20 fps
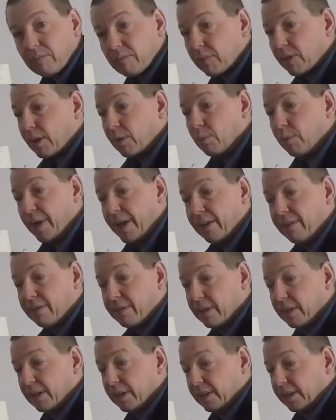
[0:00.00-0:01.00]

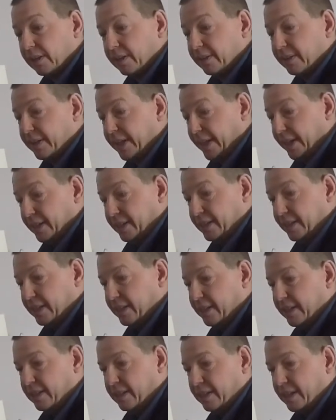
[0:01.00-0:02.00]
With this.
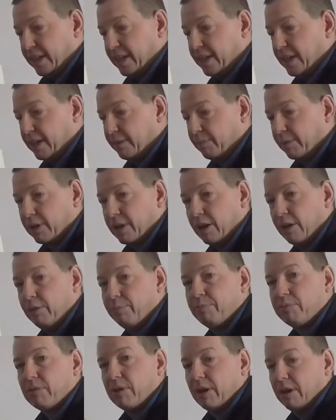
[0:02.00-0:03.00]
This is the
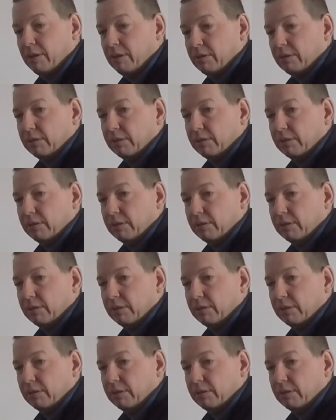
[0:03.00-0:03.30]
GoPro